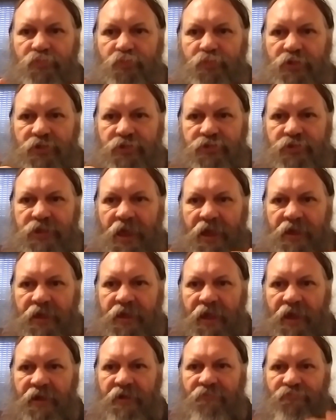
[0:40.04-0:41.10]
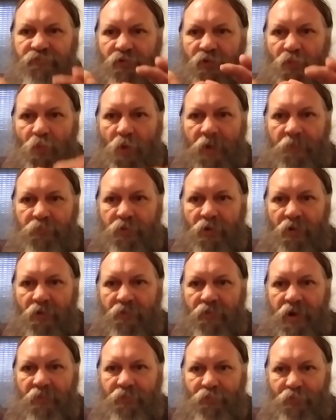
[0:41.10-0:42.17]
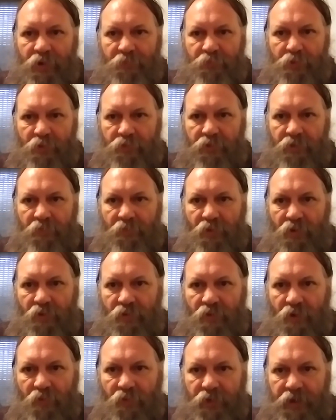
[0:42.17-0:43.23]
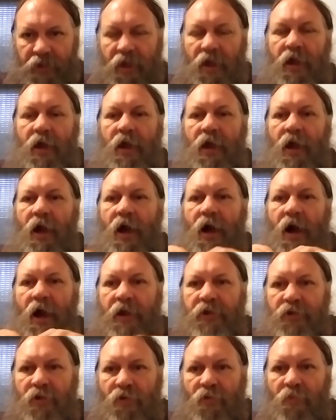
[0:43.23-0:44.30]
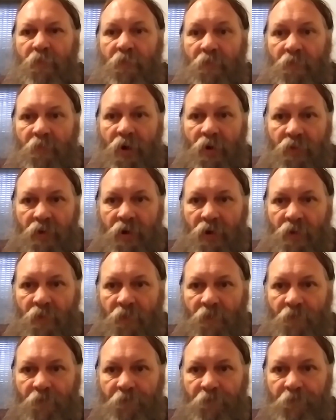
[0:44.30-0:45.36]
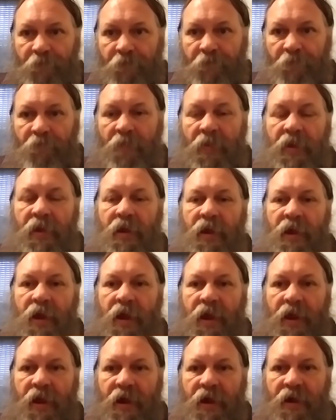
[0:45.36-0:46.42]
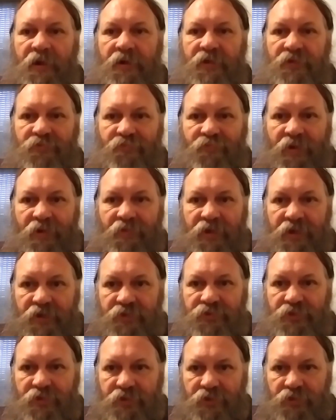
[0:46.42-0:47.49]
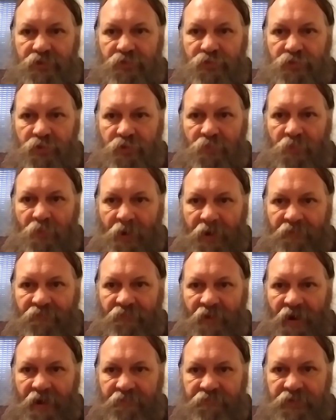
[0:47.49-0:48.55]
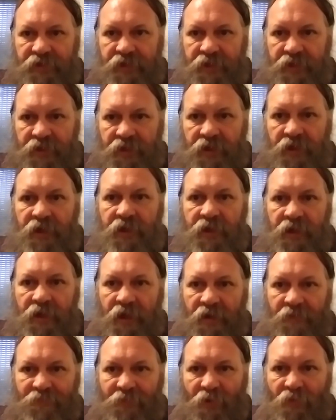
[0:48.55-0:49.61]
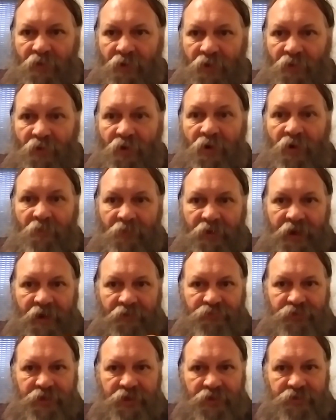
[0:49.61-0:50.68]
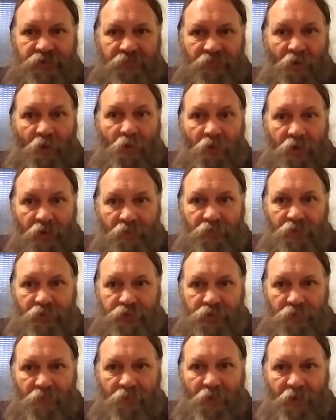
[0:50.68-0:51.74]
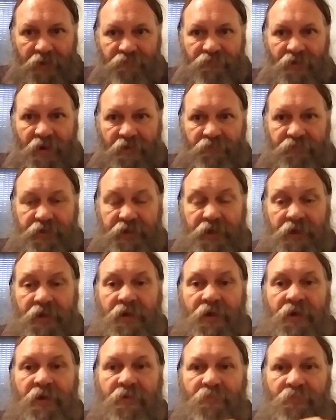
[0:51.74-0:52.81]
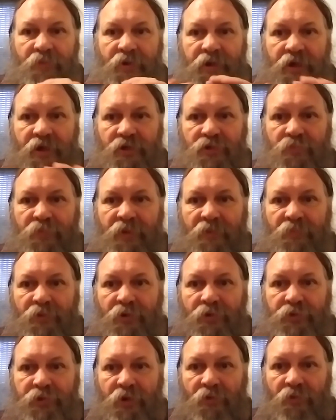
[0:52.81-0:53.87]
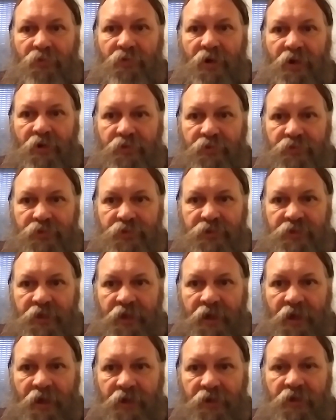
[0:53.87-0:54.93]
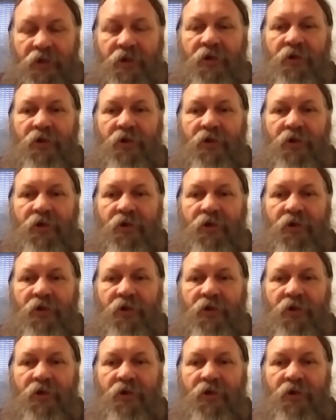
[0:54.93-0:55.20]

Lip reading: just dedicated for one program and one program only. I know Moho, and it's very easy to do 2.5D in Moho, but I've seen some horrible 2.5D because people don't understand